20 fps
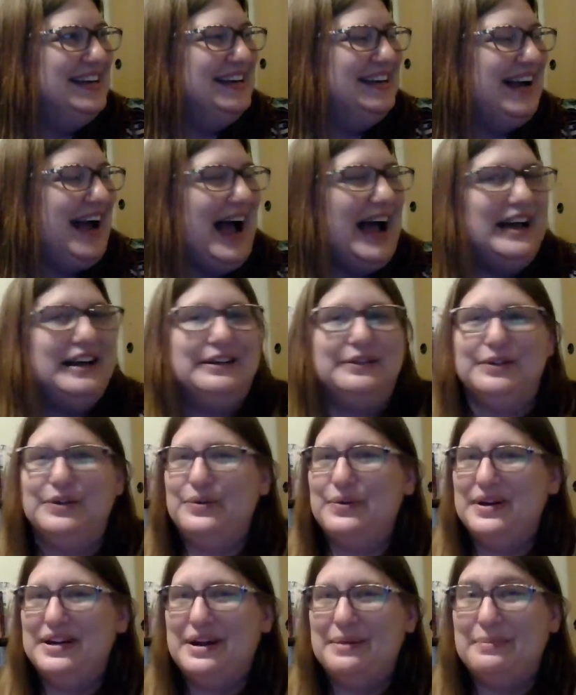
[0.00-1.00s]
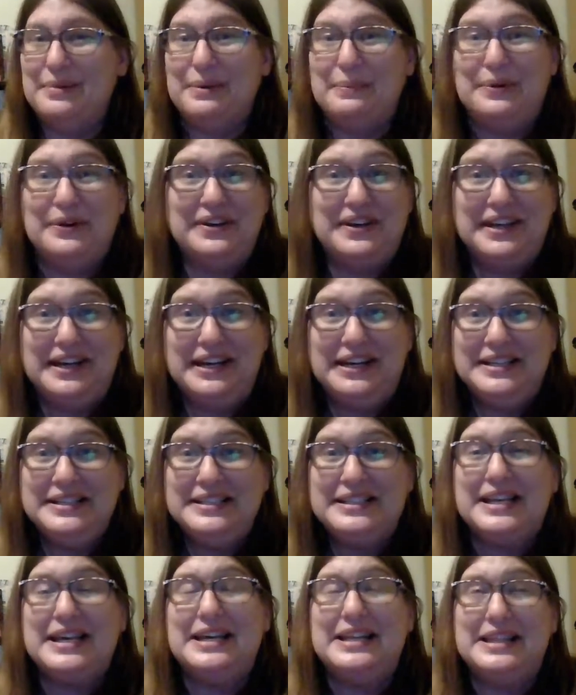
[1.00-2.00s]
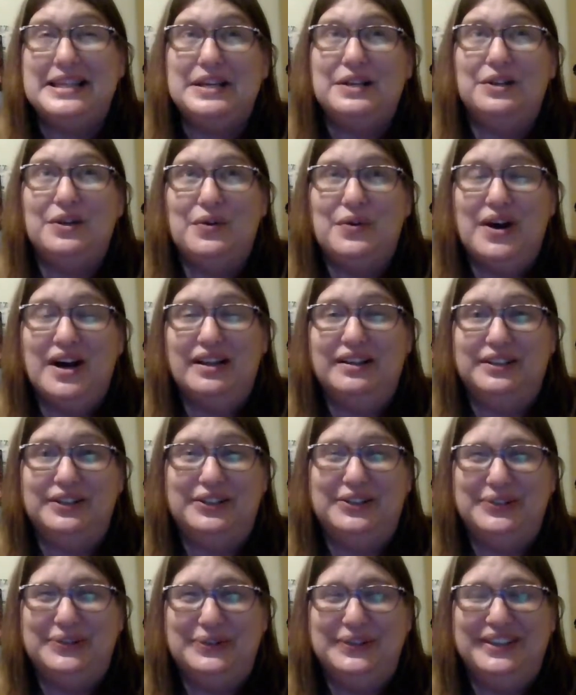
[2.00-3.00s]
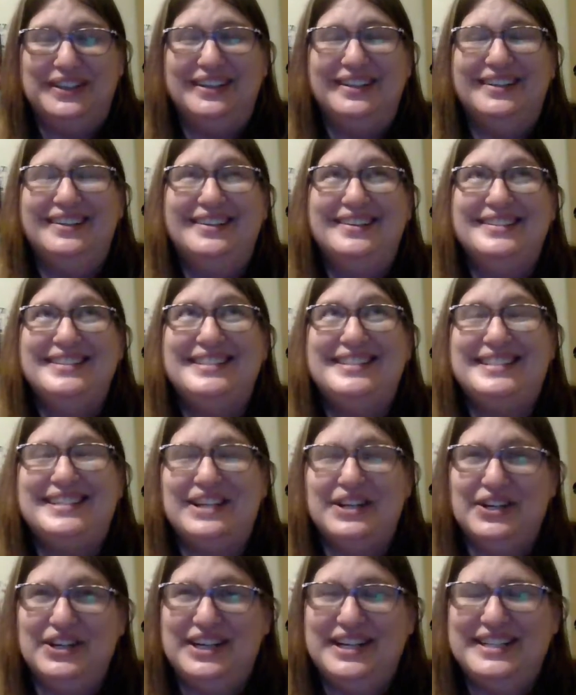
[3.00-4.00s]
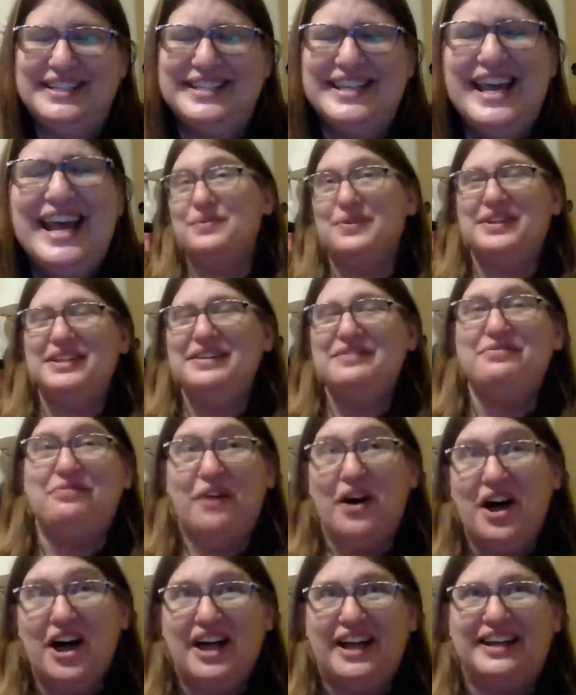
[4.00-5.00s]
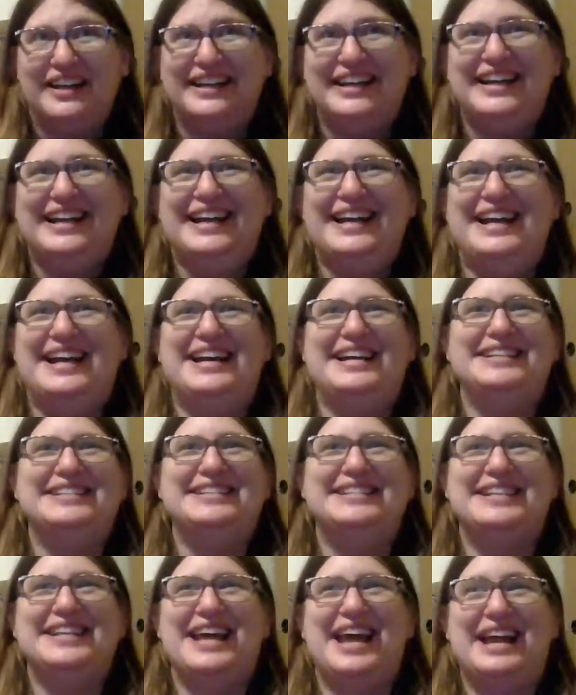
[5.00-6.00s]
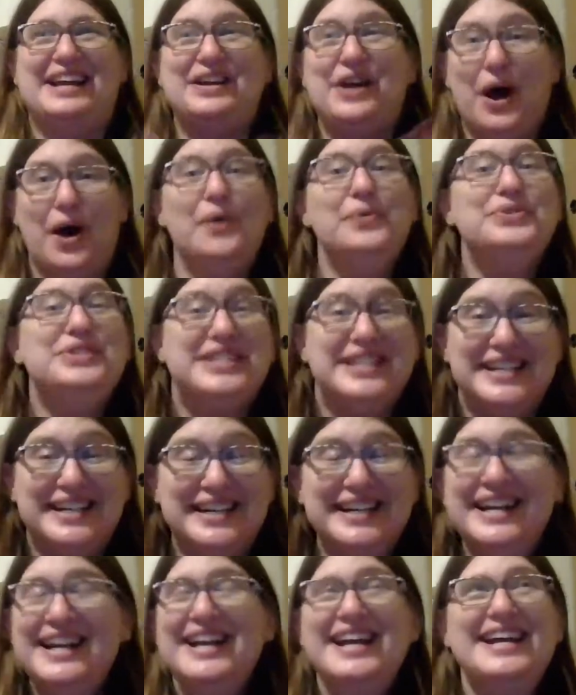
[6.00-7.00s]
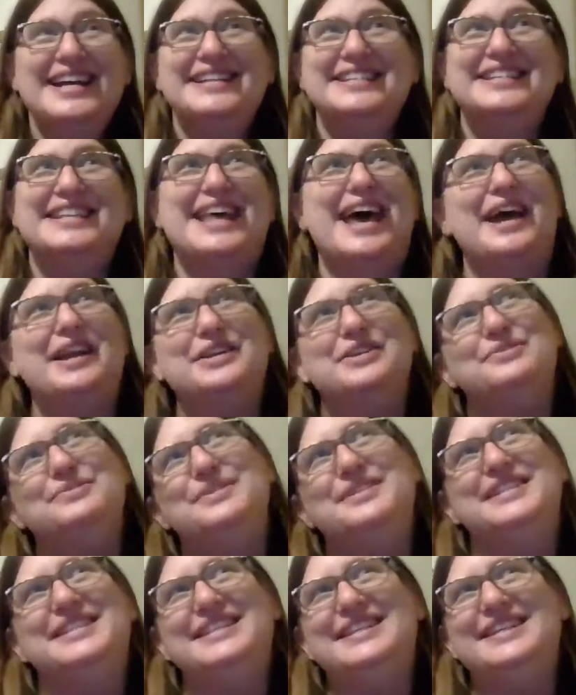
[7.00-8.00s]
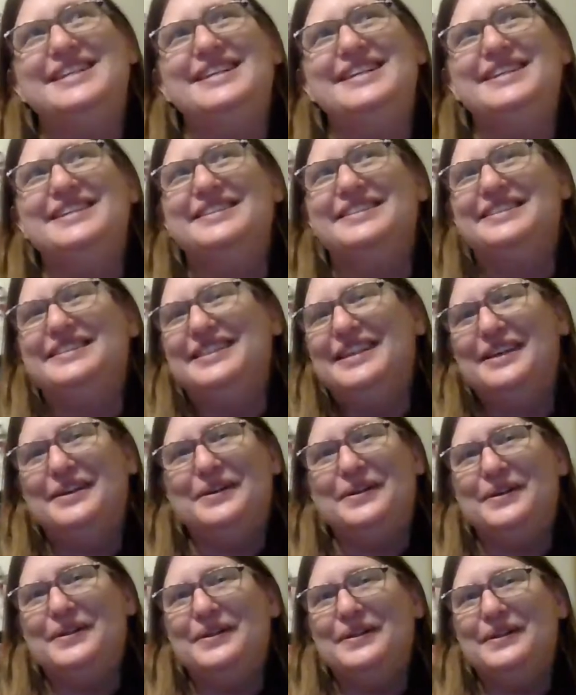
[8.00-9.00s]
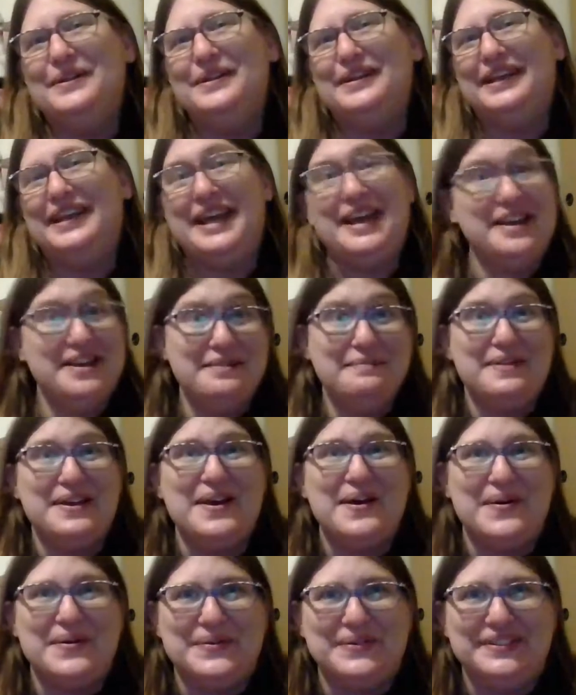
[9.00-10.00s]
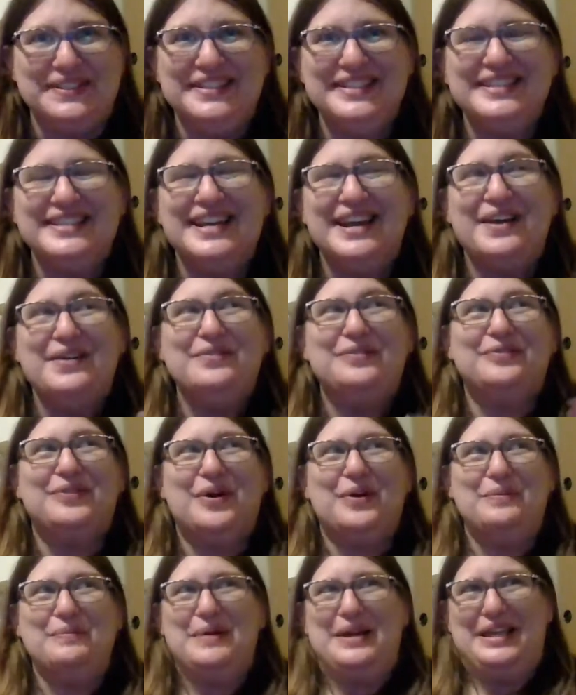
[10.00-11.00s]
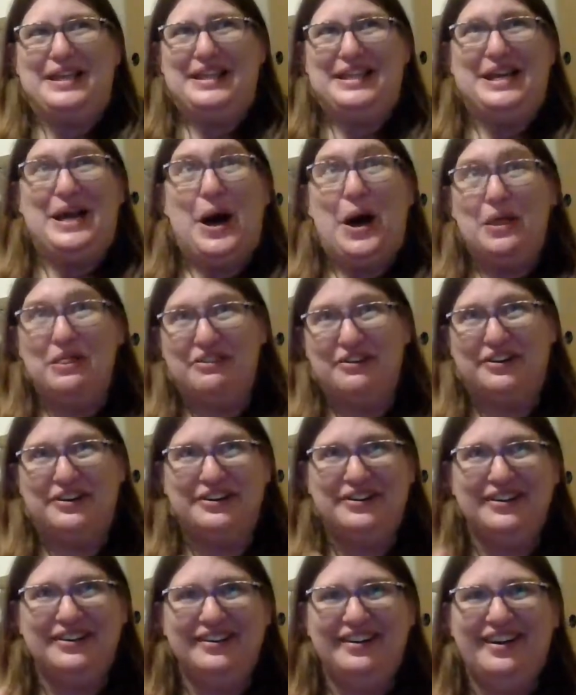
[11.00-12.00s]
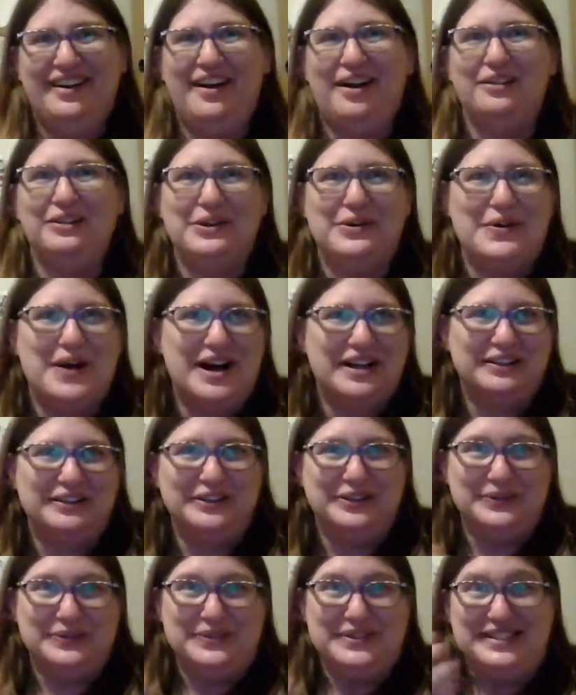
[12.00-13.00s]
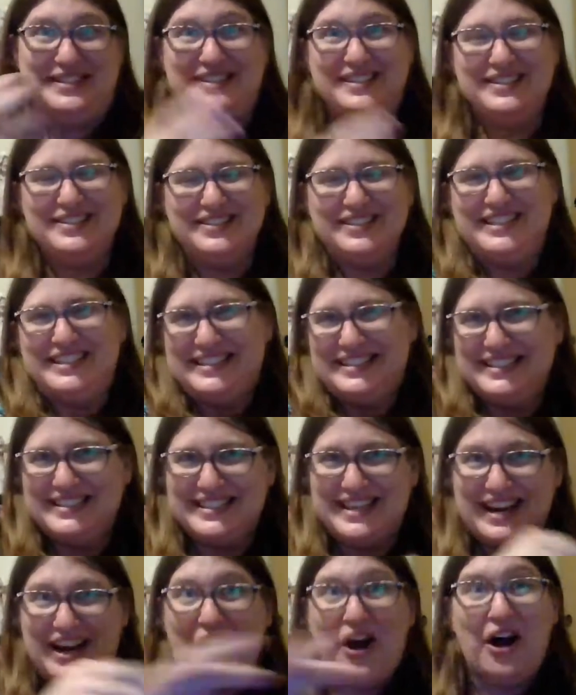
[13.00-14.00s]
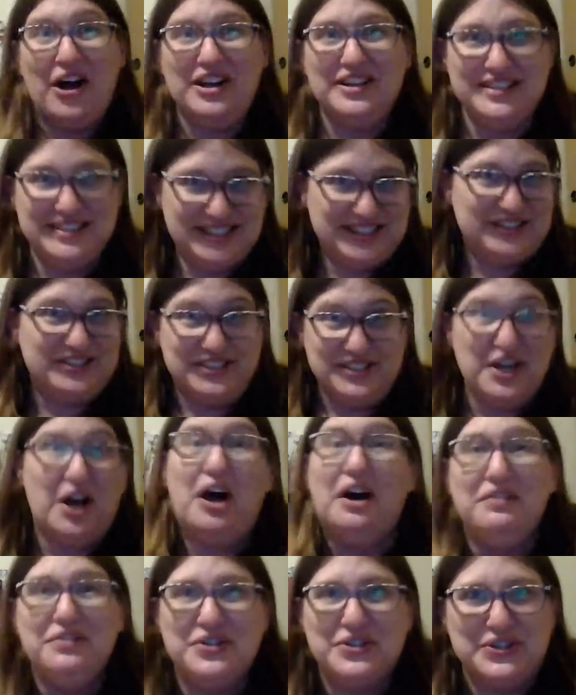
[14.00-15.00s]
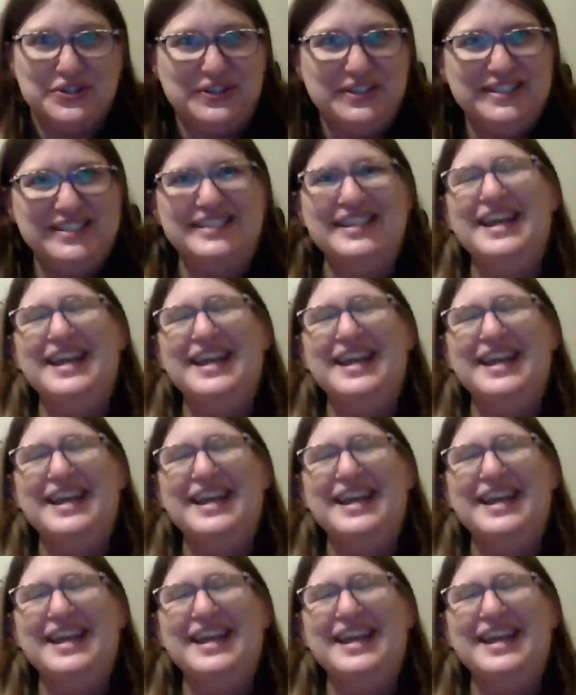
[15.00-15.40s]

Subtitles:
I don't know what number book it is, in the Aloha Lagoon series. It's really fun and cozy is that you see little cameos from the other Aloha Lagoon series, like series offshoots,